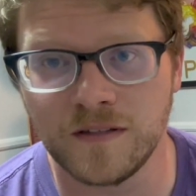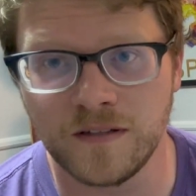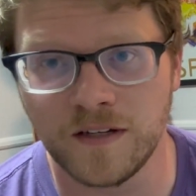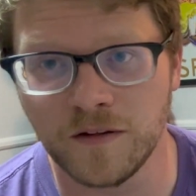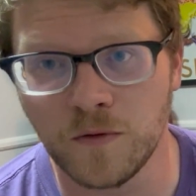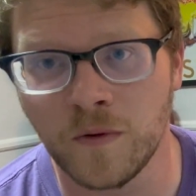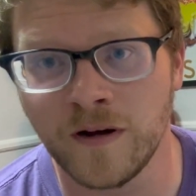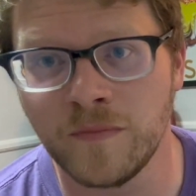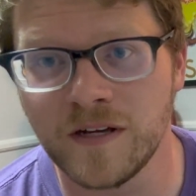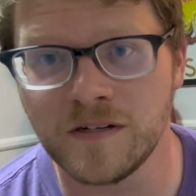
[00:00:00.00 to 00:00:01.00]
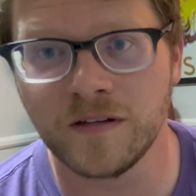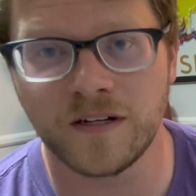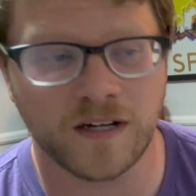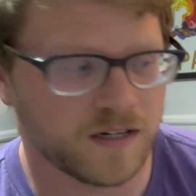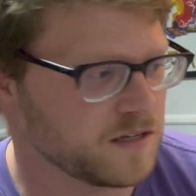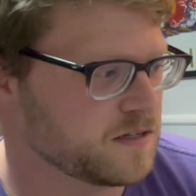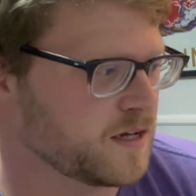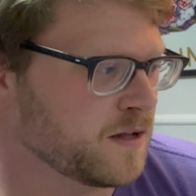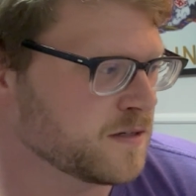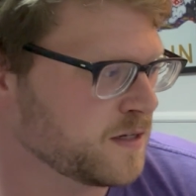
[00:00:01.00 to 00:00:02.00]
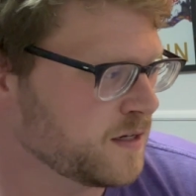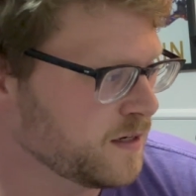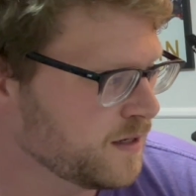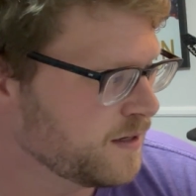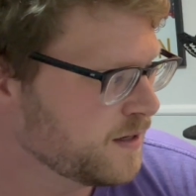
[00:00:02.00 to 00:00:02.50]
the one measure that actually sounds good,